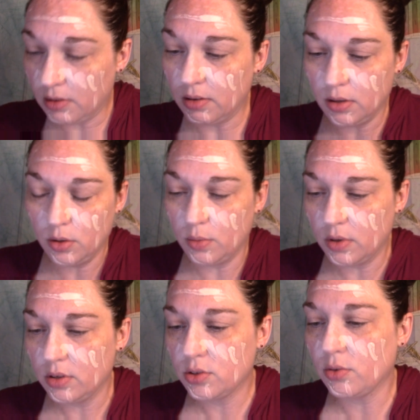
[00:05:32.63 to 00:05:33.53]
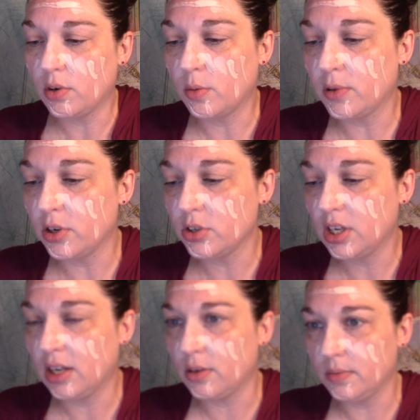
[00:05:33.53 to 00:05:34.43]
oh, it's the wrong brush.
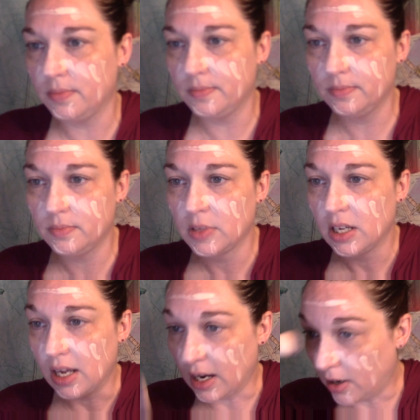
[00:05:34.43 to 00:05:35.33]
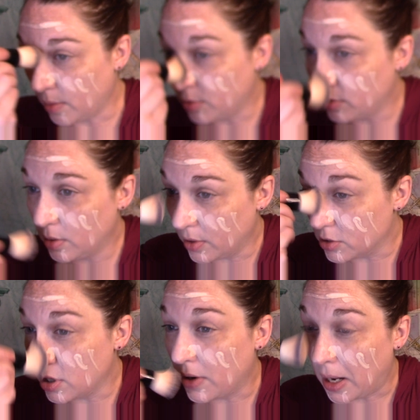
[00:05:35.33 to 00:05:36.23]
Hang on. I grabbed the wrong brush.
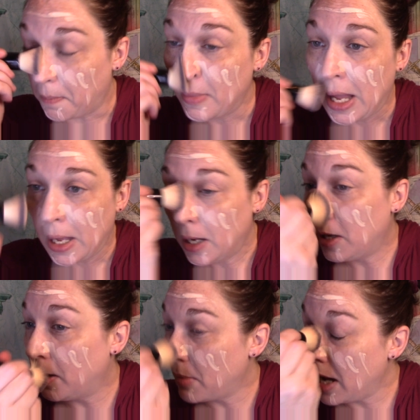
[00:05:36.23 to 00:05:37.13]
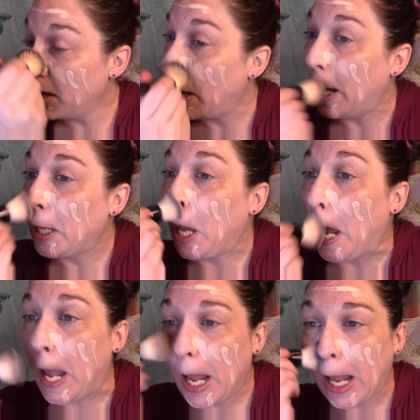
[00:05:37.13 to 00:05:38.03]
Okay. I liked
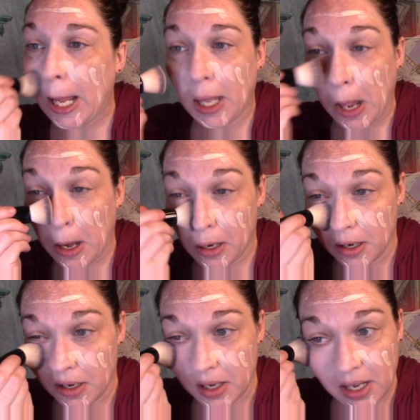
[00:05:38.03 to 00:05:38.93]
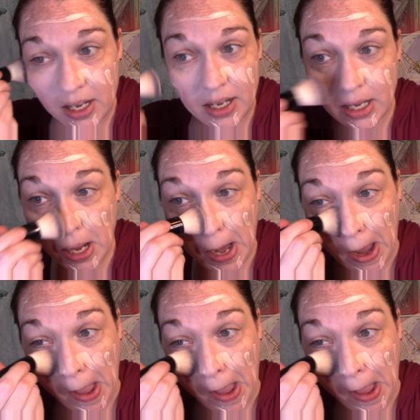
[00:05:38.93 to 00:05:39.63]
it, and I'm